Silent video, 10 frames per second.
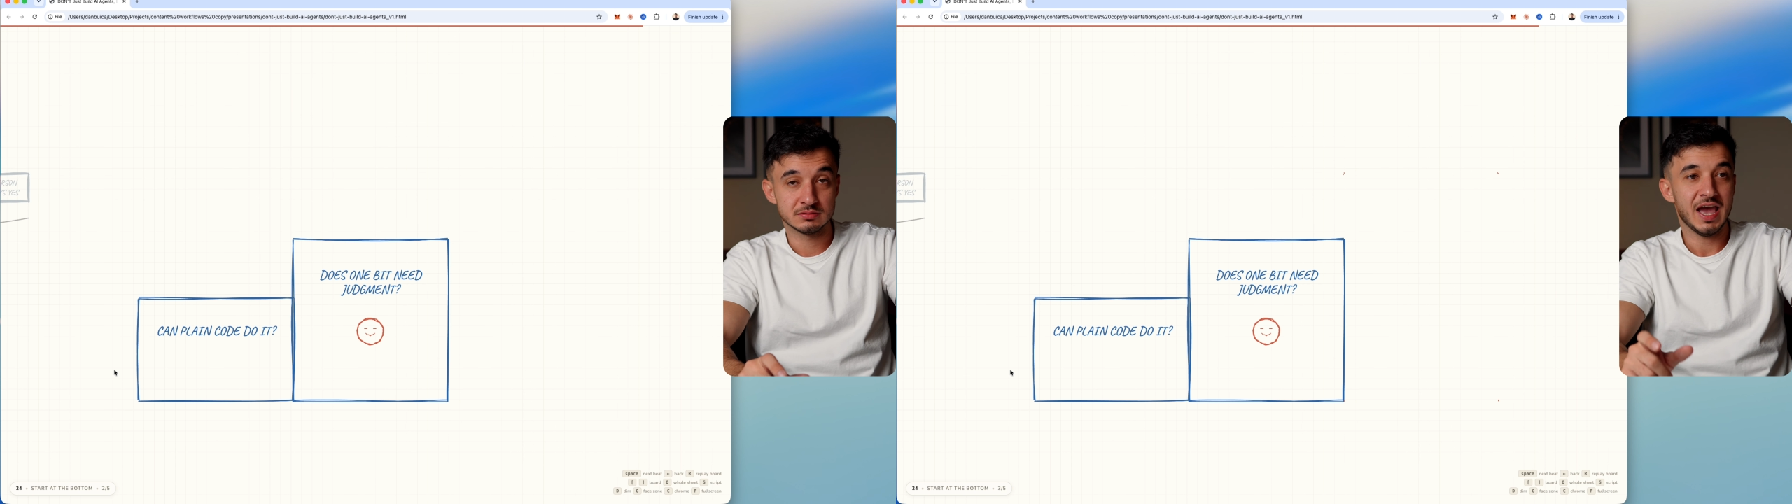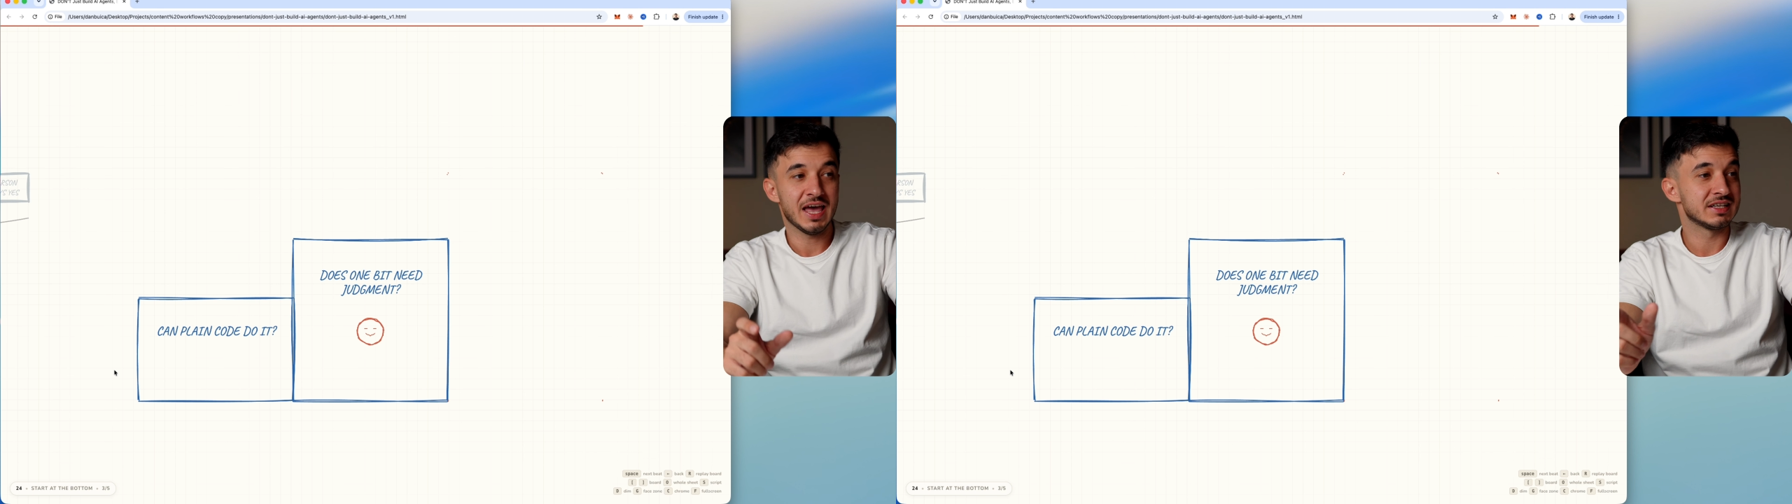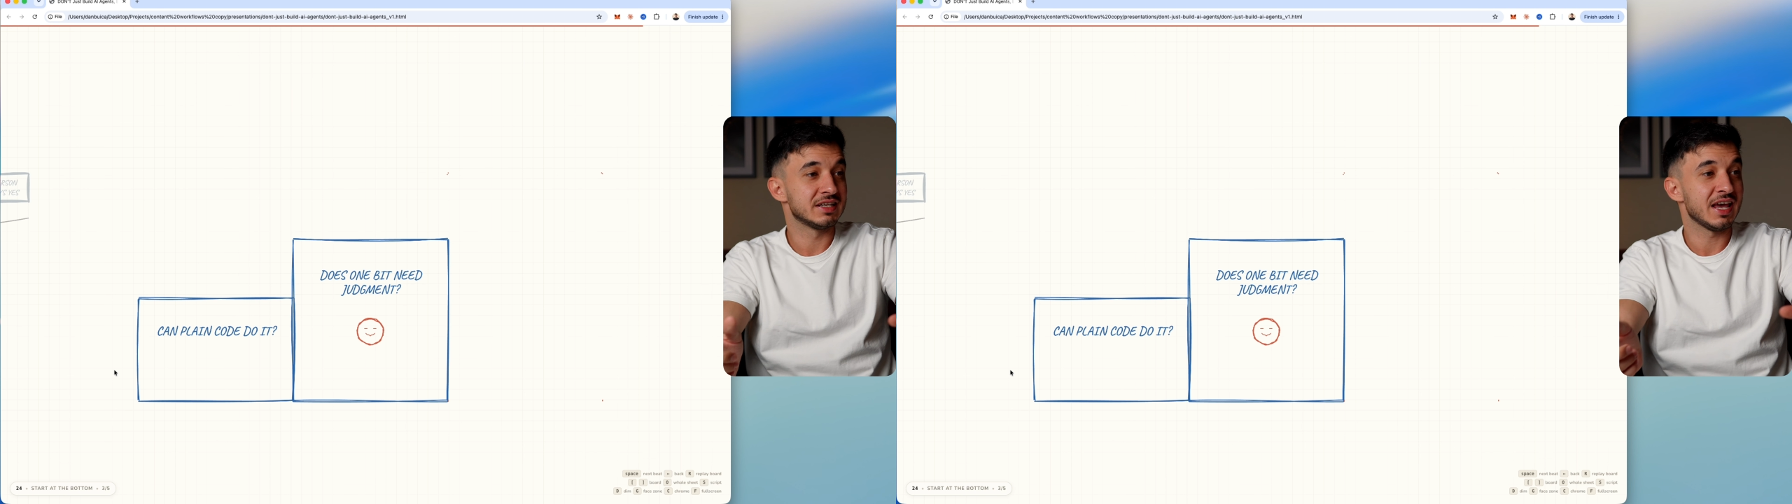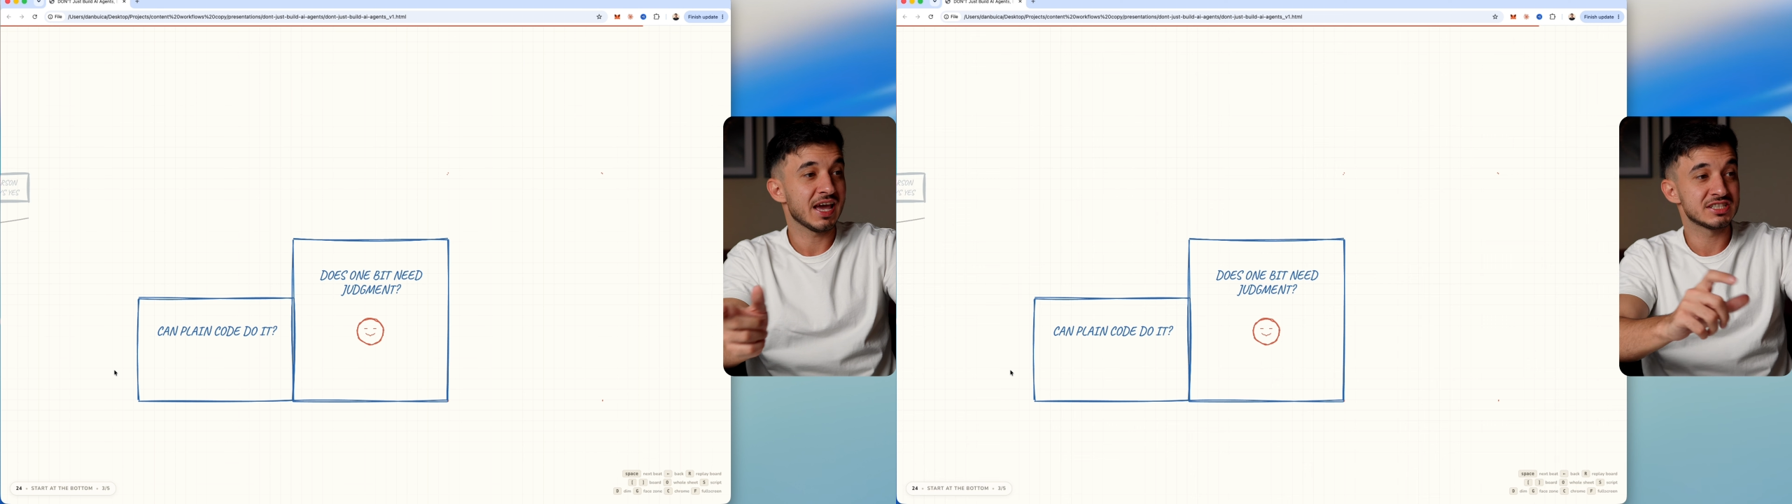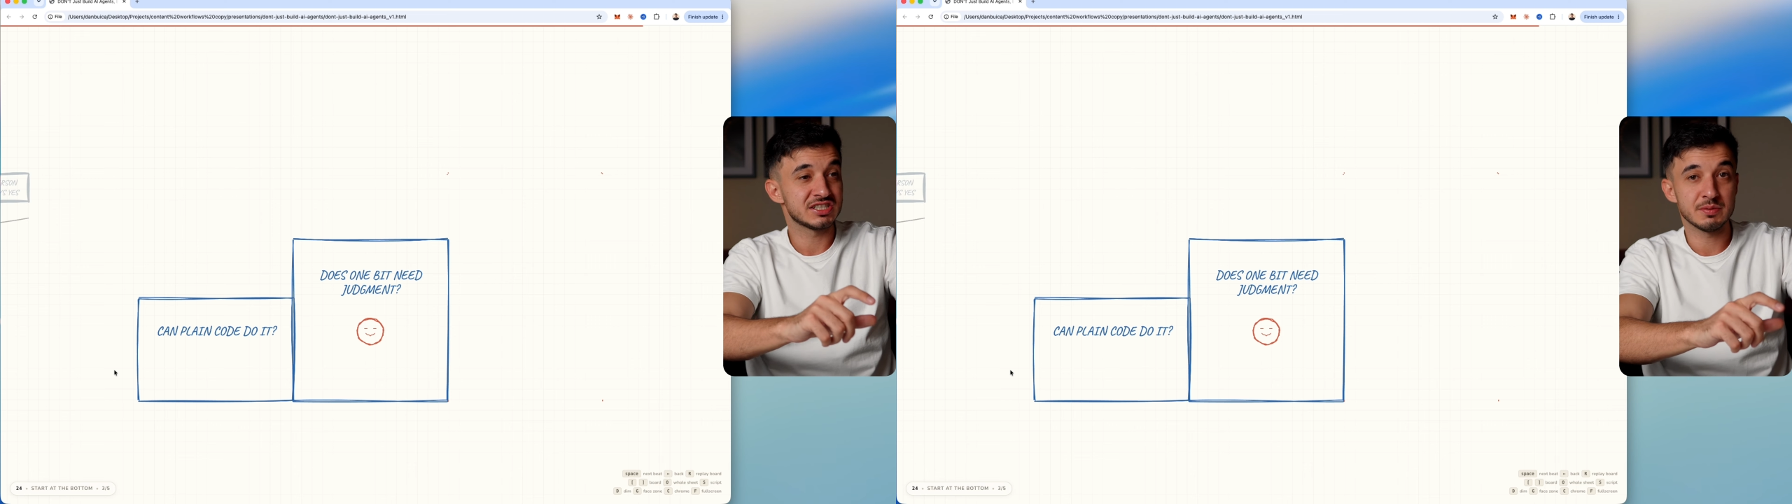Add an AI
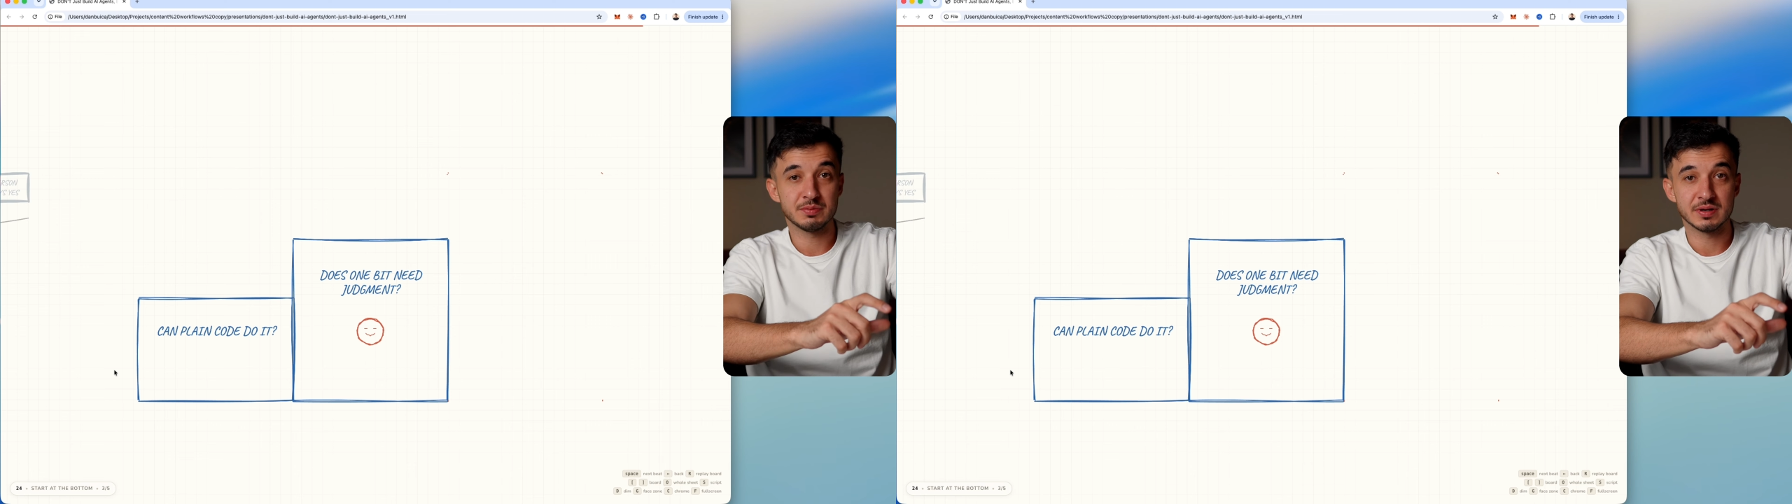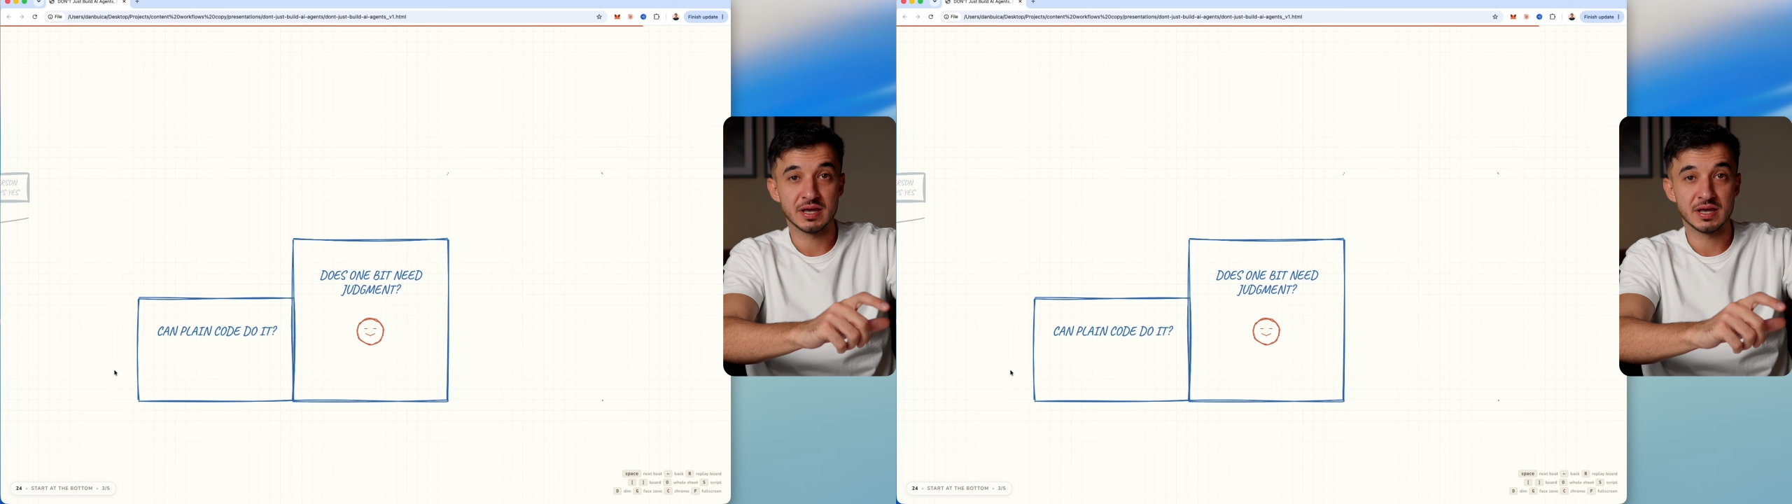step